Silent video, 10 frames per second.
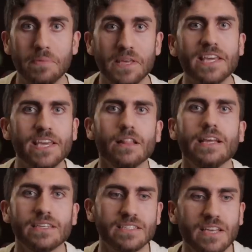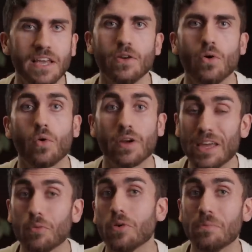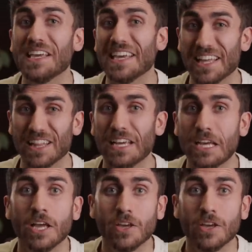be killing sin or it will be killing